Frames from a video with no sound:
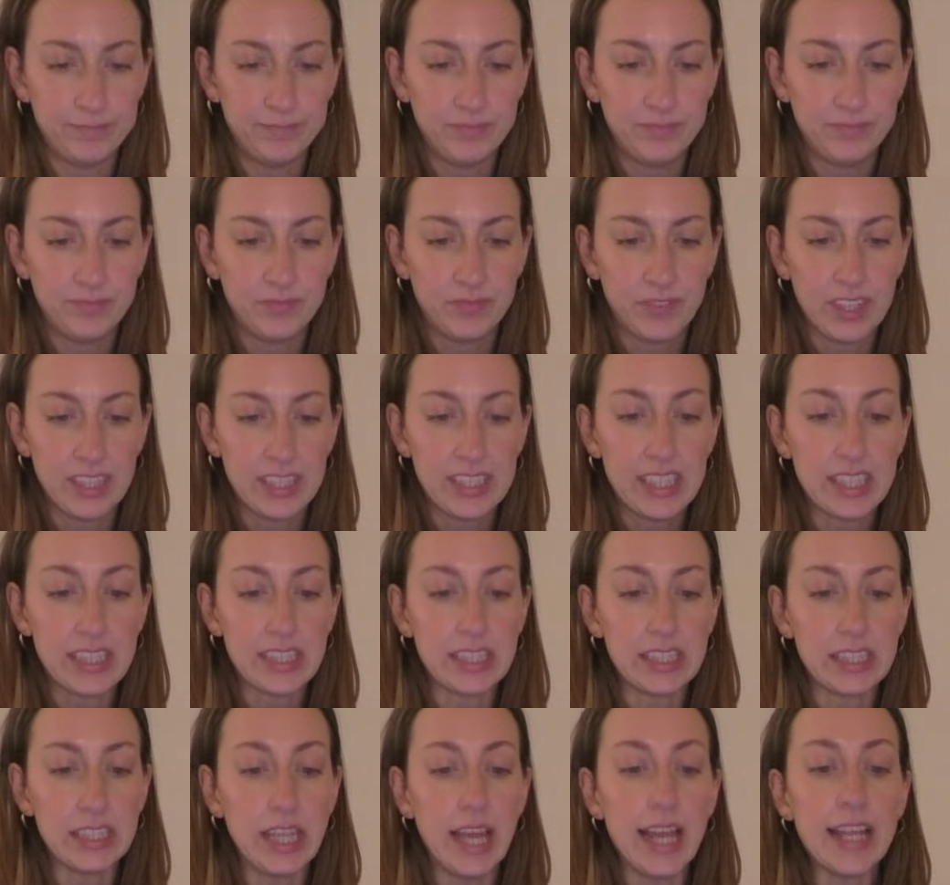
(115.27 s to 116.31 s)
It says
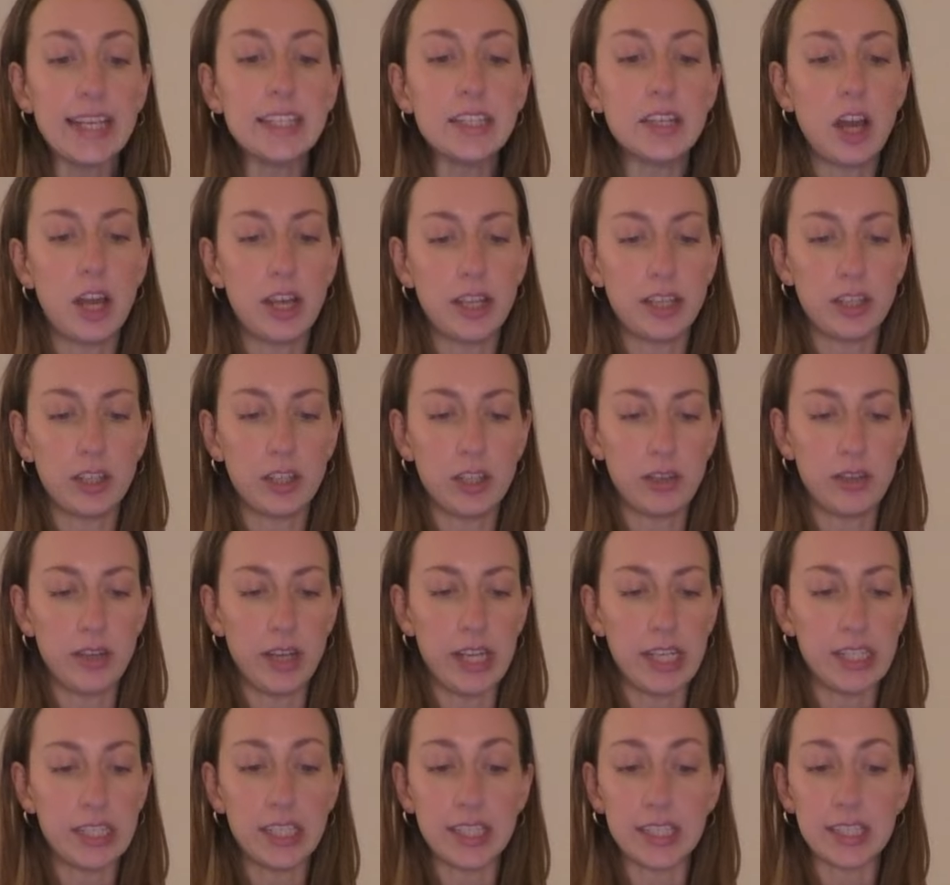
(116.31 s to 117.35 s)
light not included.
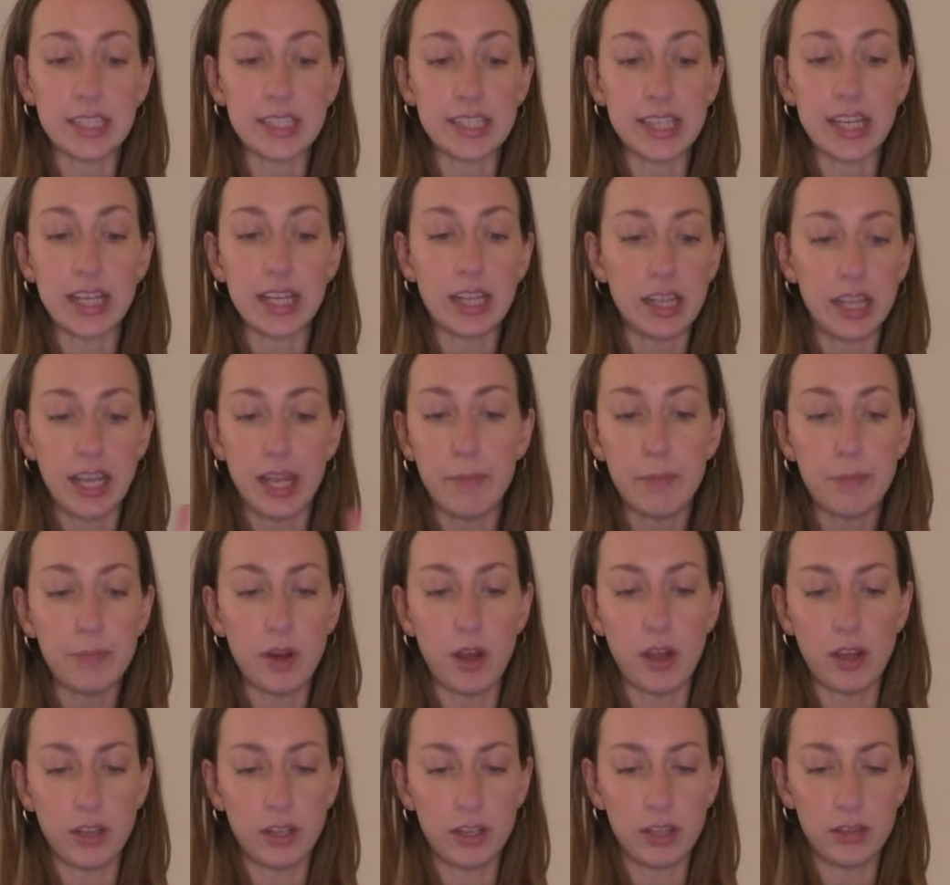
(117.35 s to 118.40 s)
It doesn't say clamp
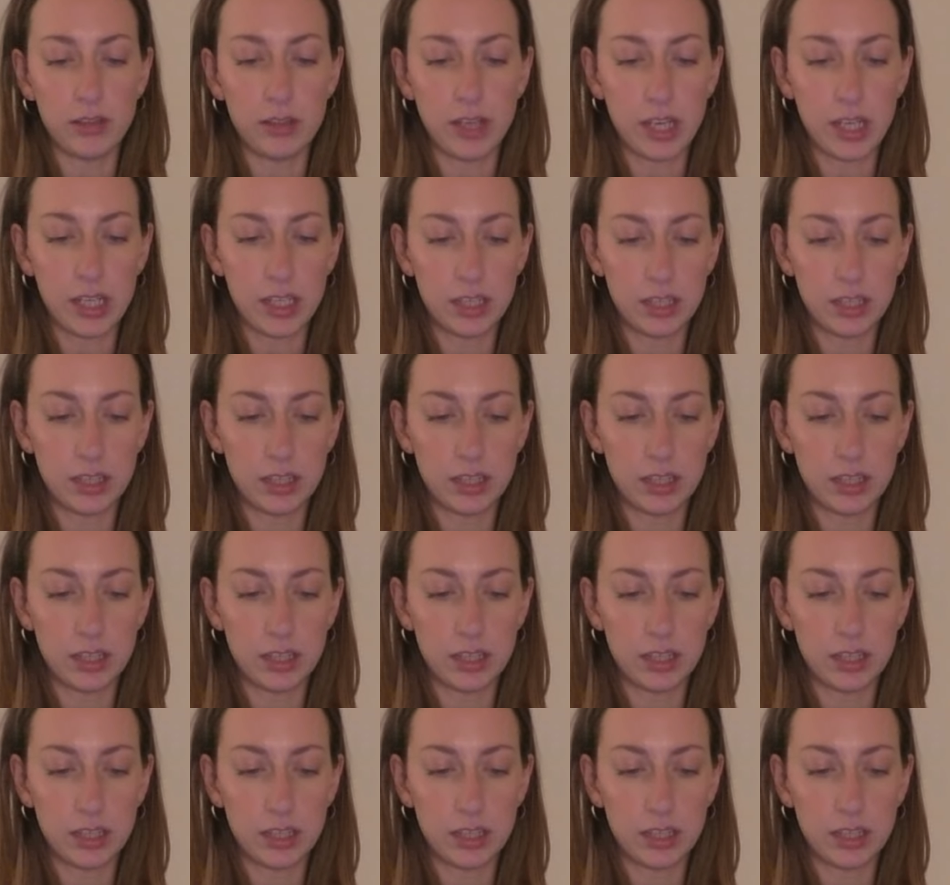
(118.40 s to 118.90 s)
not included.